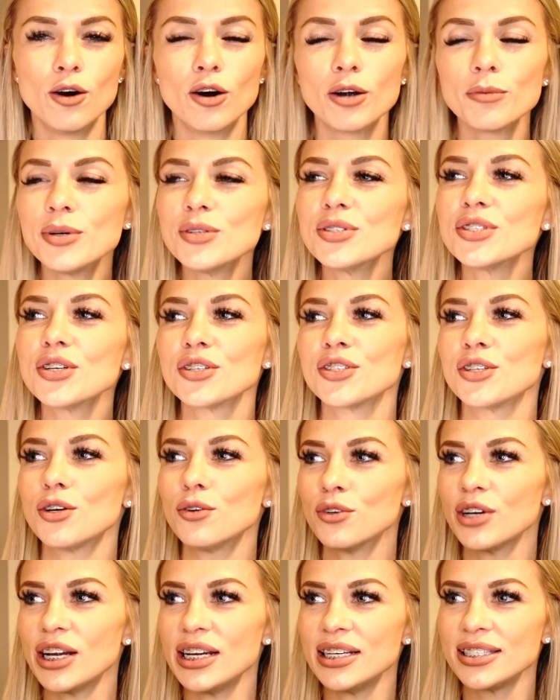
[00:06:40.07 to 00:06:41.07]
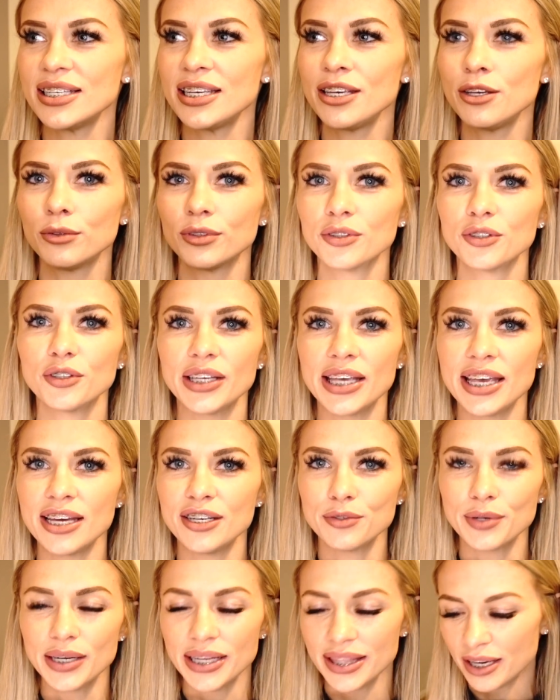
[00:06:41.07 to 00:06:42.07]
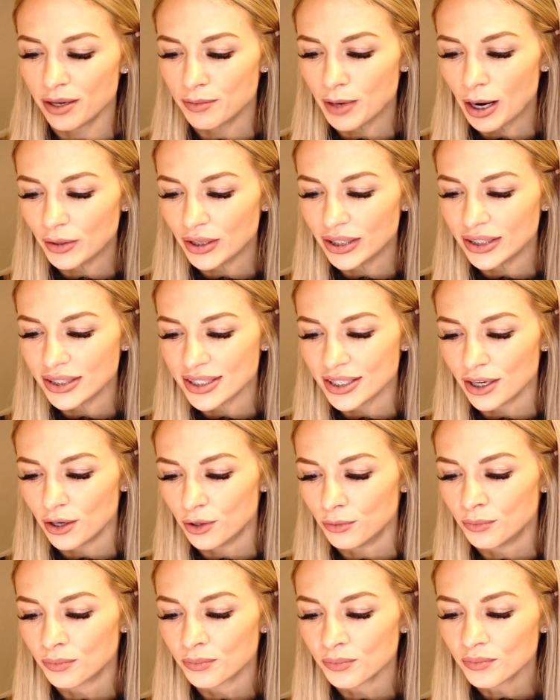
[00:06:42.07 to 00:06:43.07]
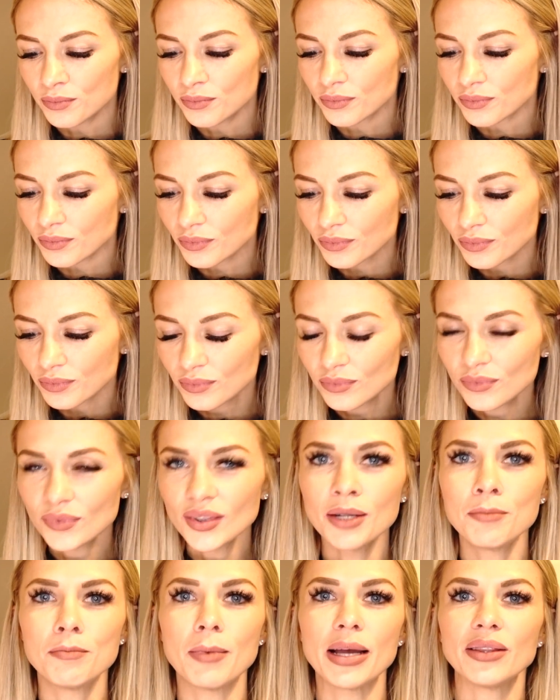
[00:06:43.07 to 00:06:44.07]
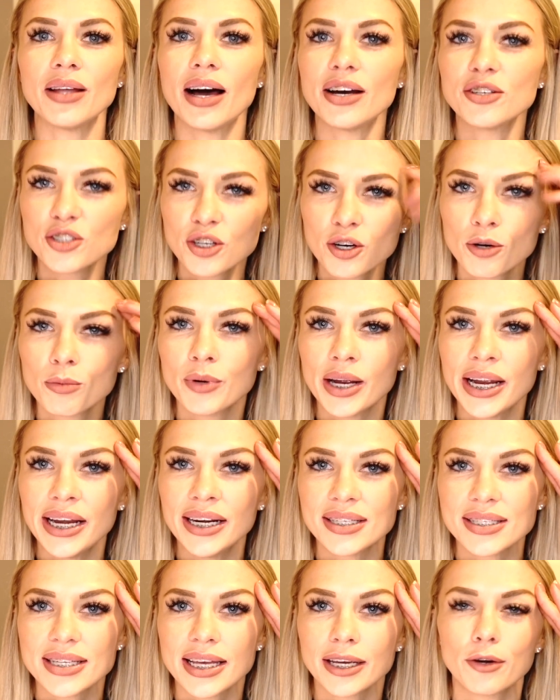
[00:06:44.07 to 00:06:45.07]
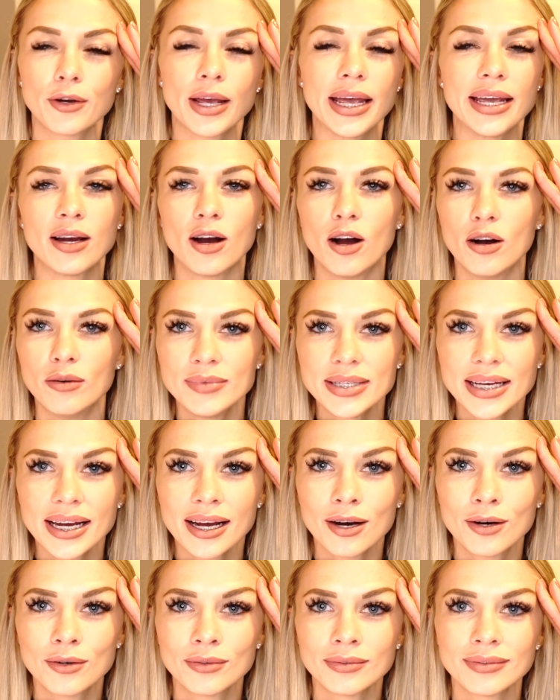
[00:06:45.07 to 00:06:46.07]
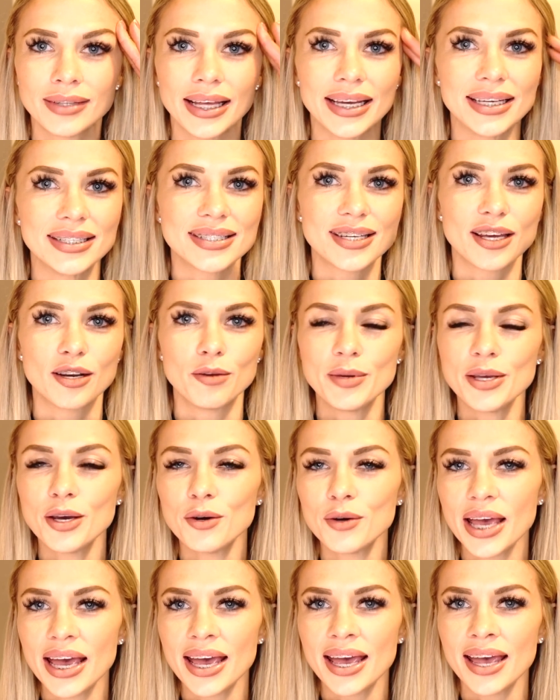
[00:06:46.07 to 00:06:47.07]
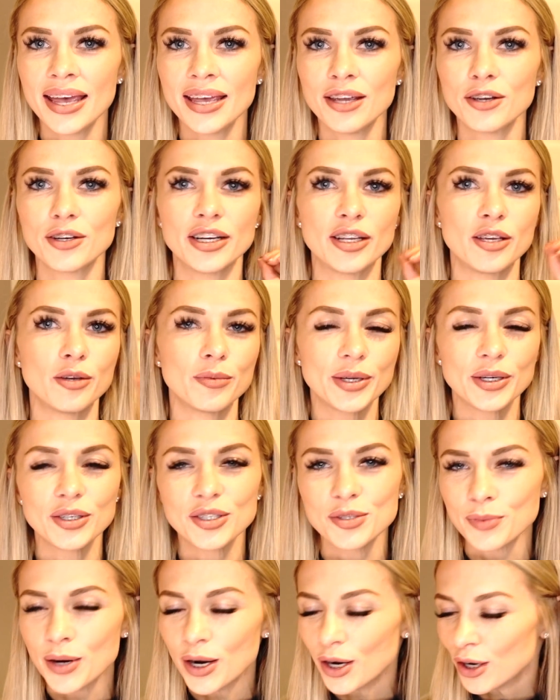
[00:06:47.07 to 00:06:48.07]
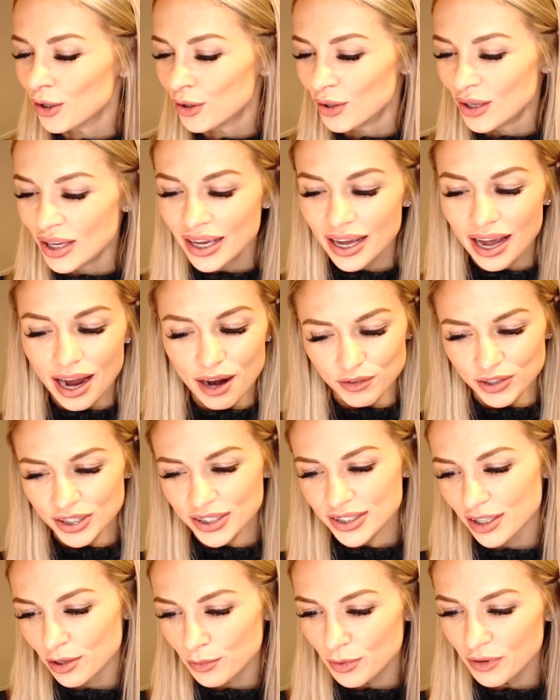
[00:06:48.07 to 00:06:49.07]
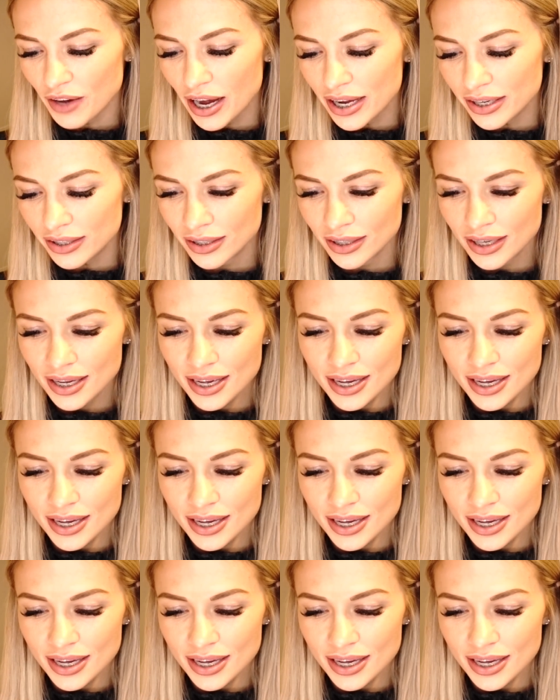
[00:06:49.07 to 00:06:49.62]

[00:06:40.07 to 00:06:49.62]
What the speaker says: are so crazy. You literally can't do anything about it. So my logical brain is like, okay, calm down. Like it's gonna be okay. You're getting your period tomorrow. Everything's gonna be fine.